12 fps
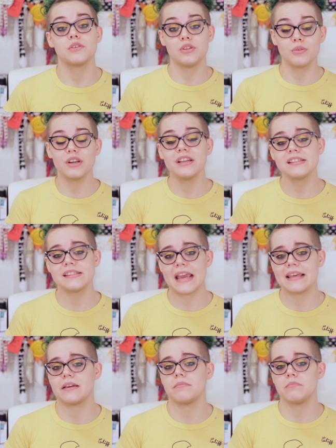So you could
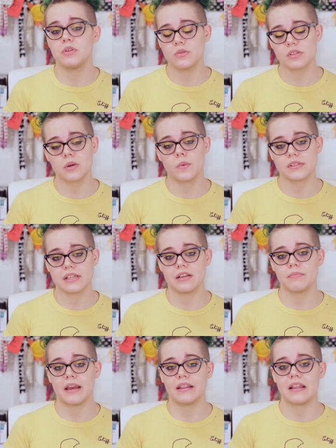say that music was
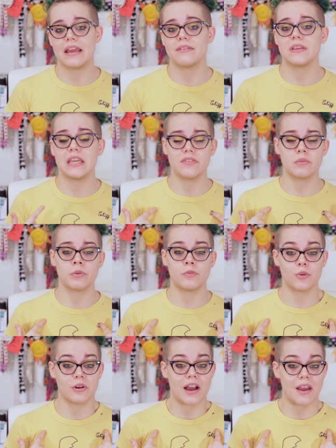in my life even
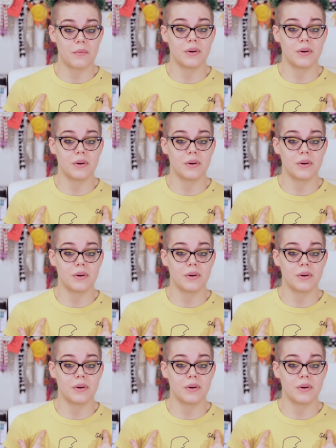before I